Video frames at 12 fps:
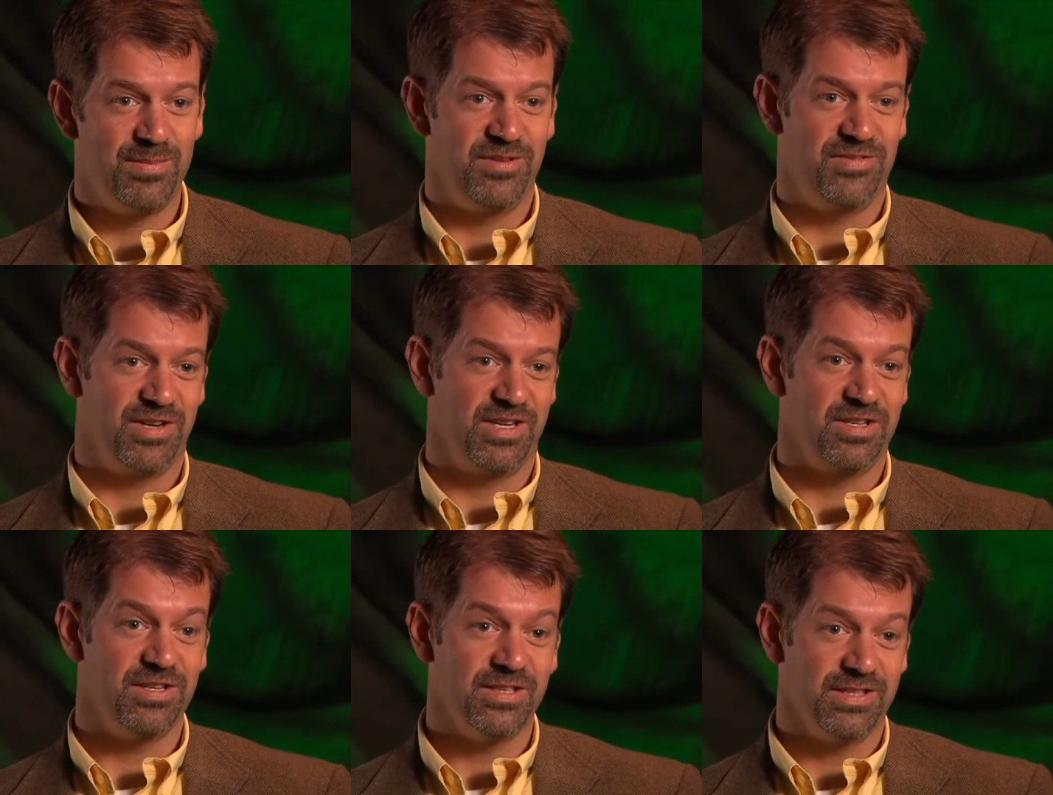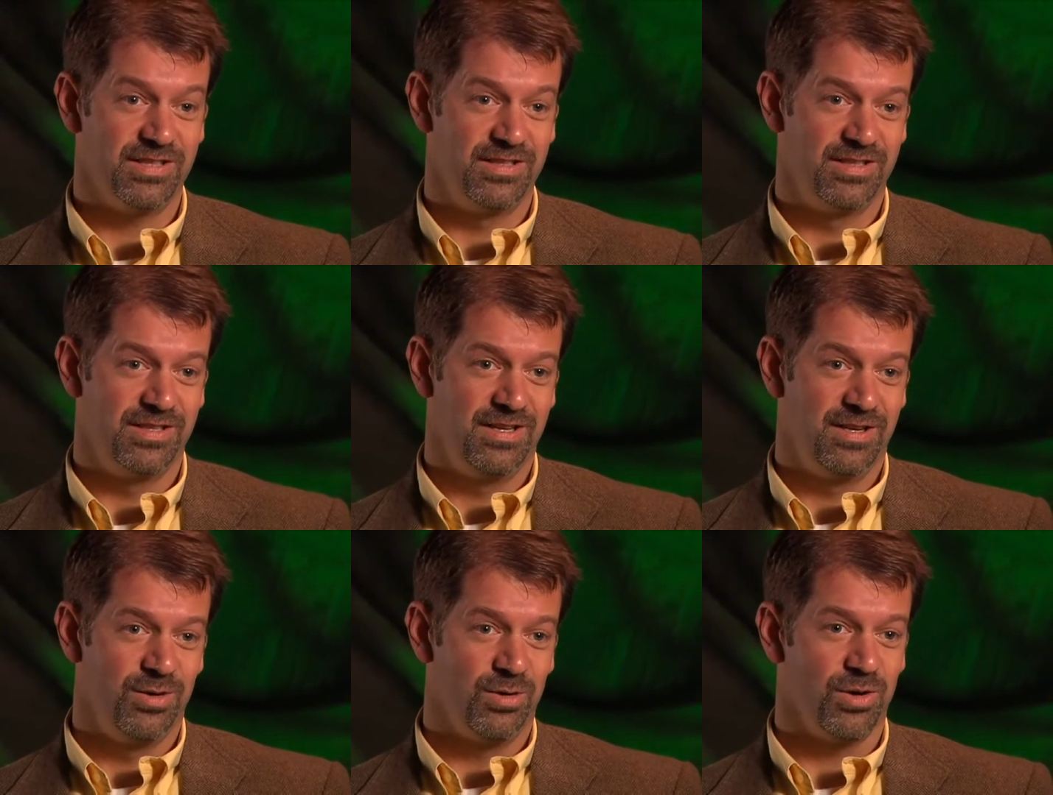be very good,
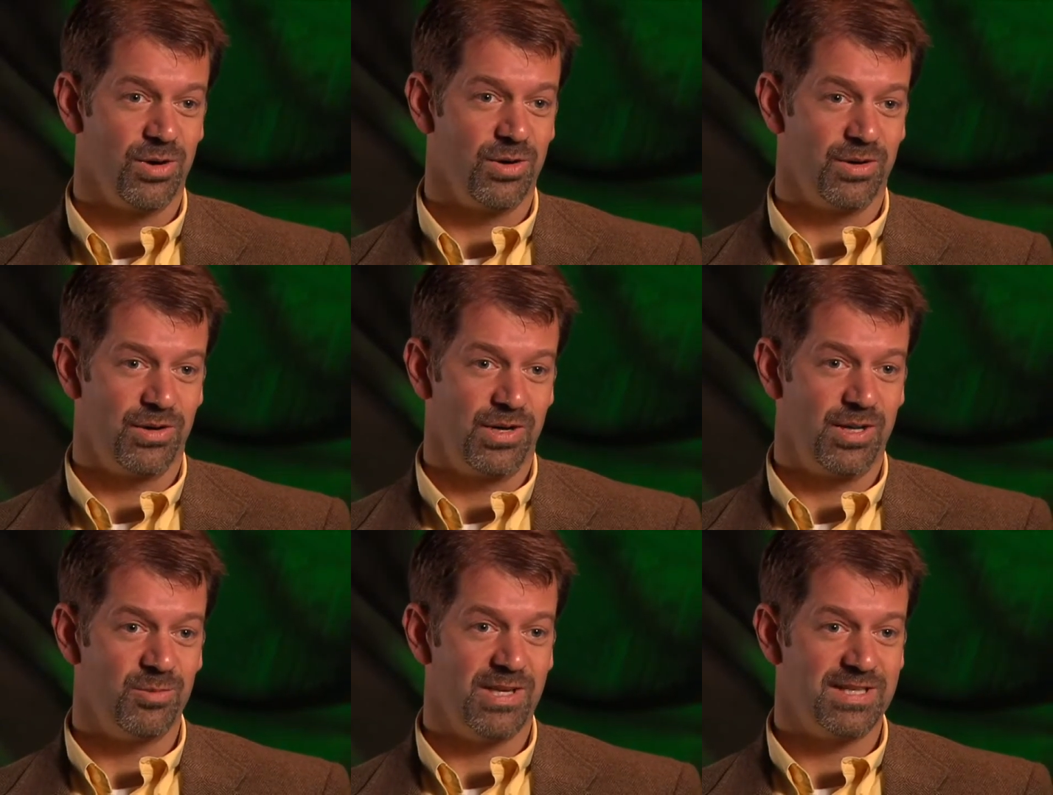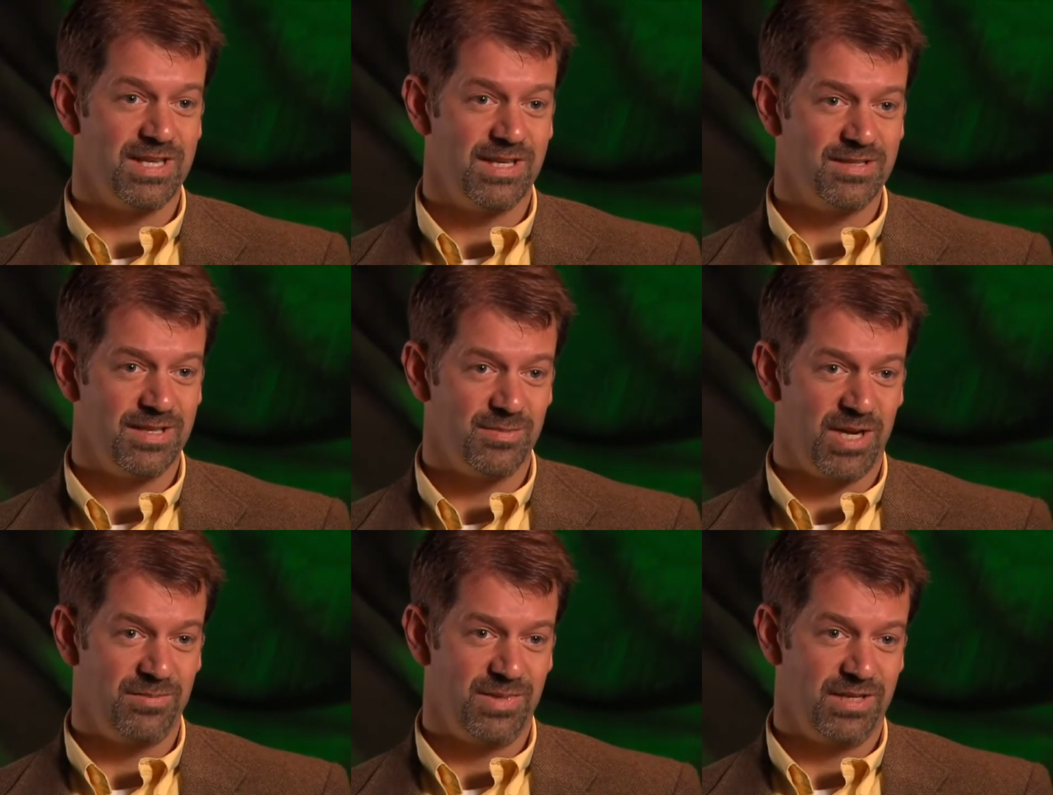or in what sense it
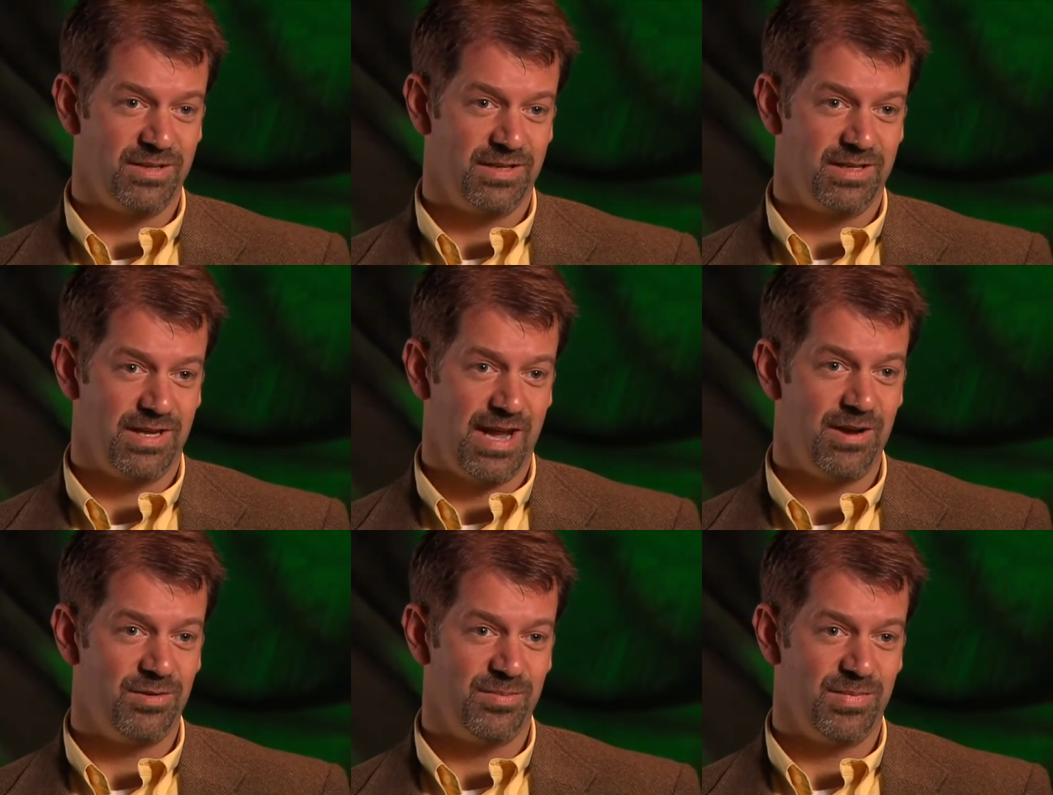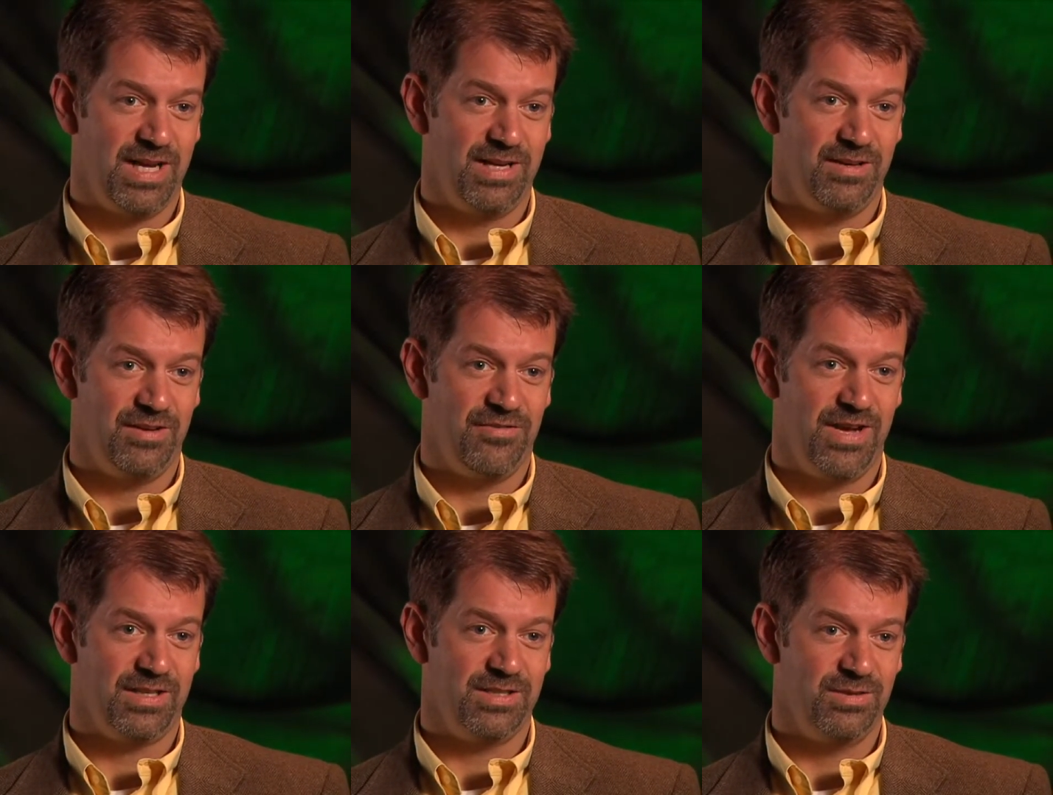might be good, how it might
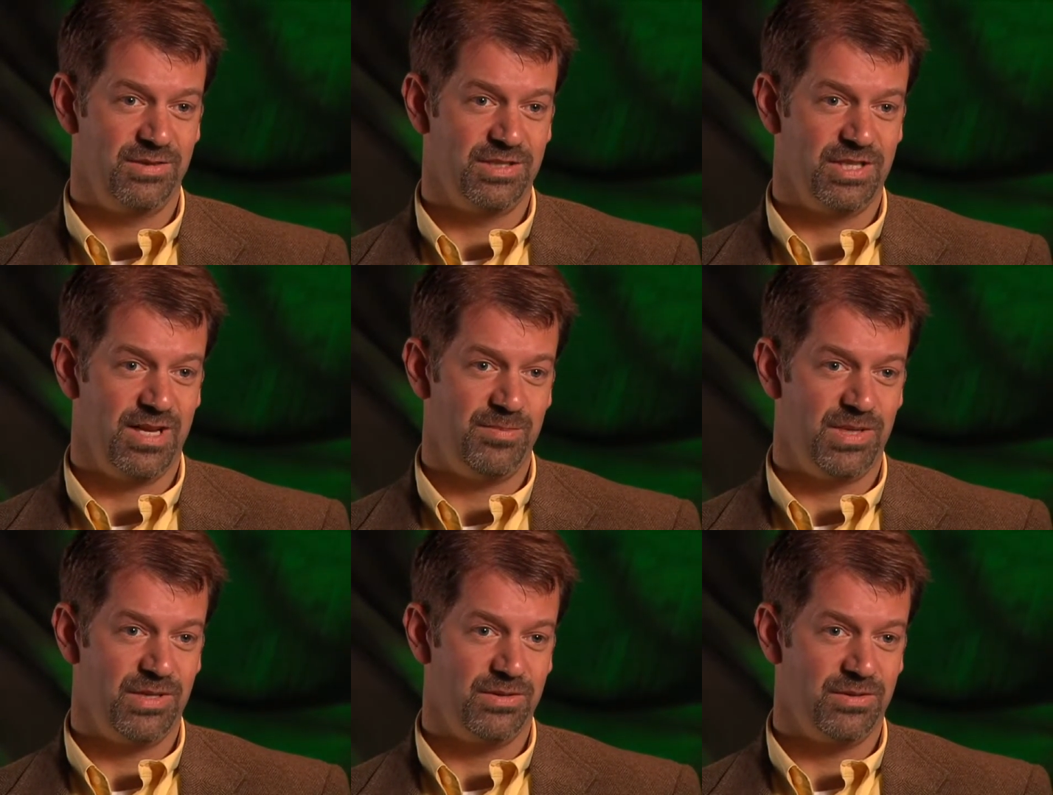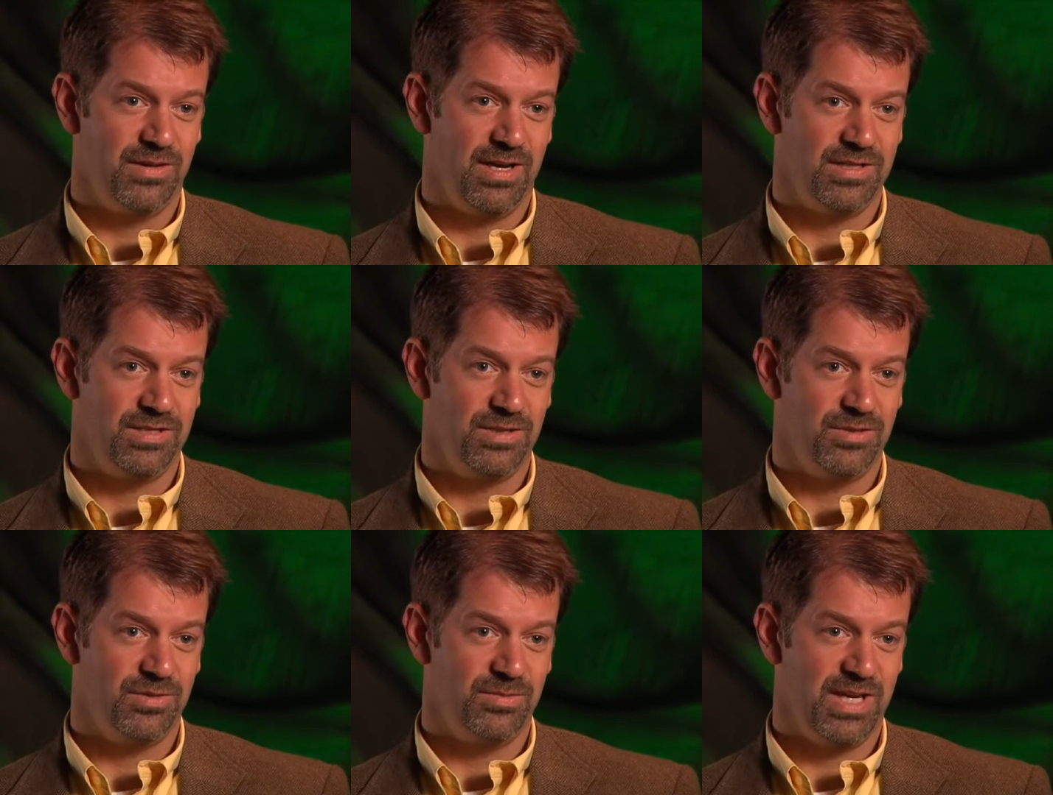affect you and shape you as
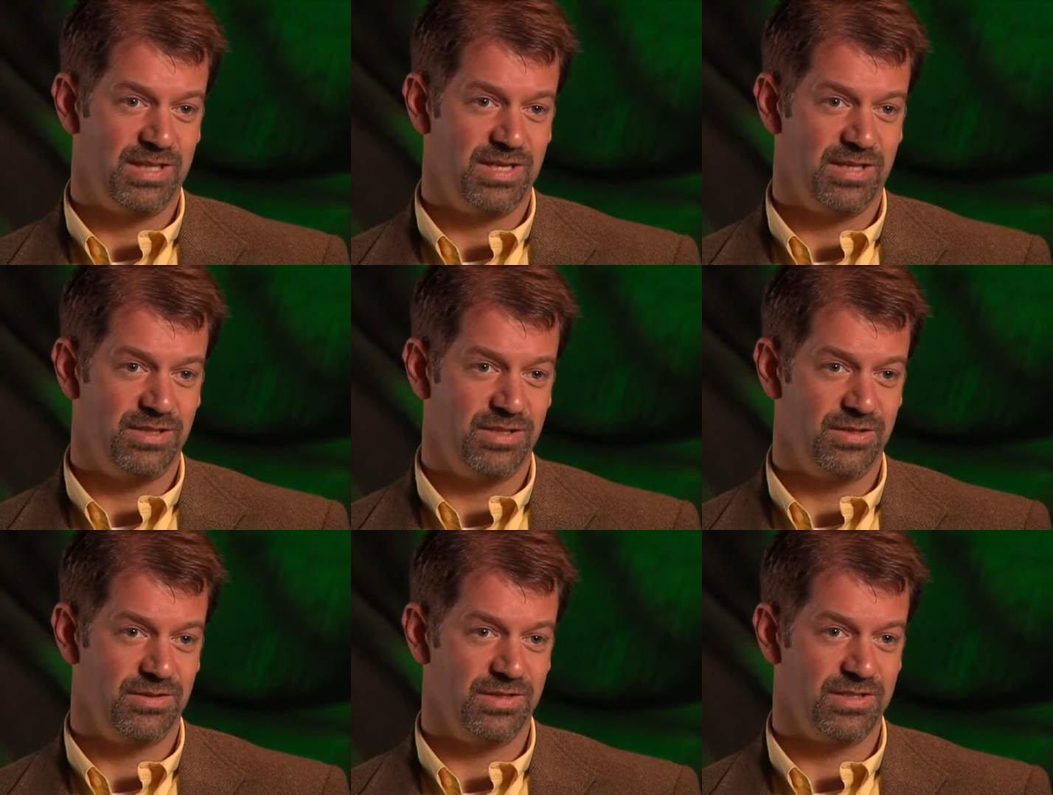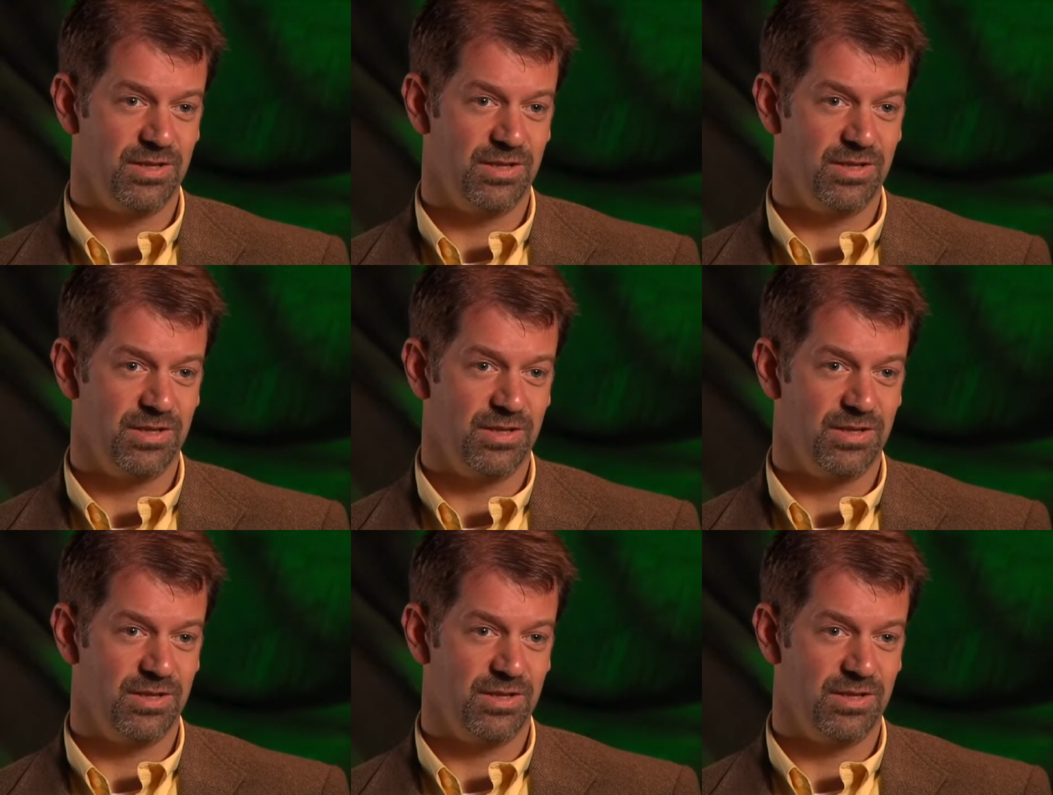you pay attention to it.